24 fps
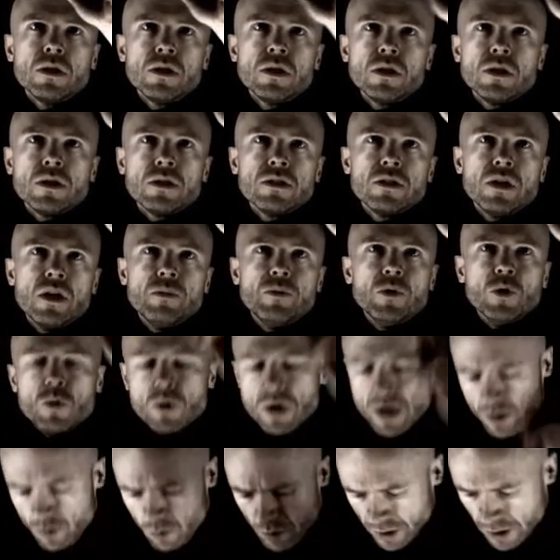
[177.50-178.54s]
Example
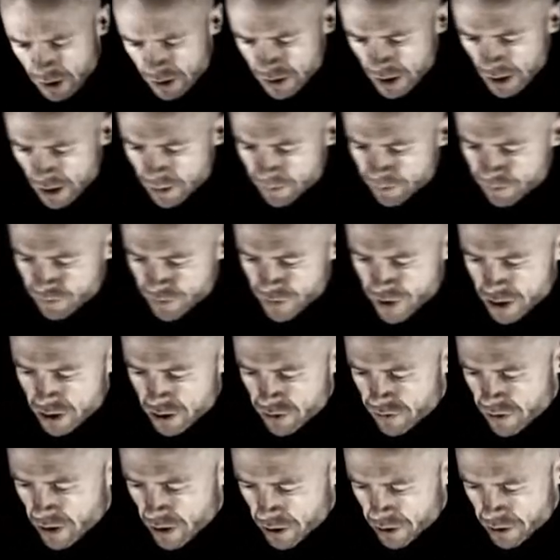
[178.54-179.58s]
1, we're going to take this
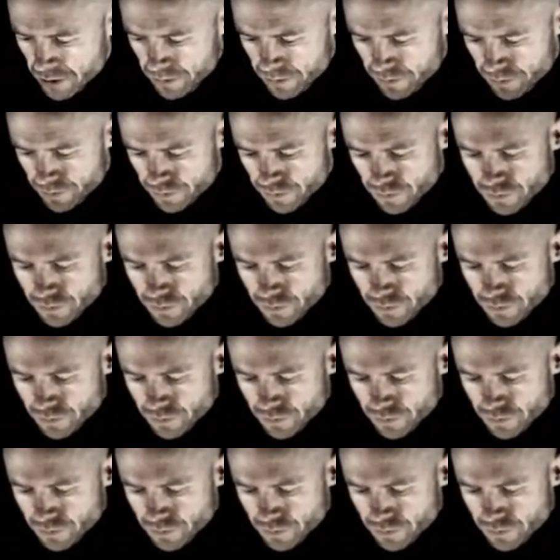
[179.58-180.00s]
function